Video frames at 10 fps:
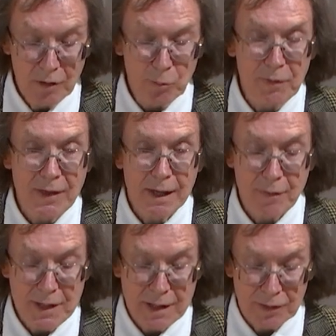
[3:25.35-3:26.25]
with the
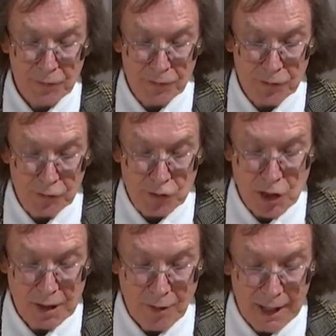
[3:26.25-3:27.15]
other youngsters
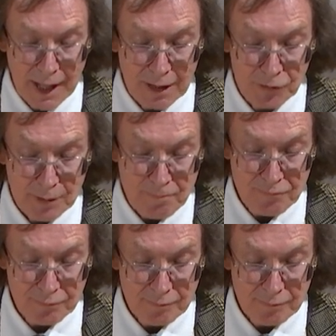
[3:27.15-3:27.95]
jeering at him.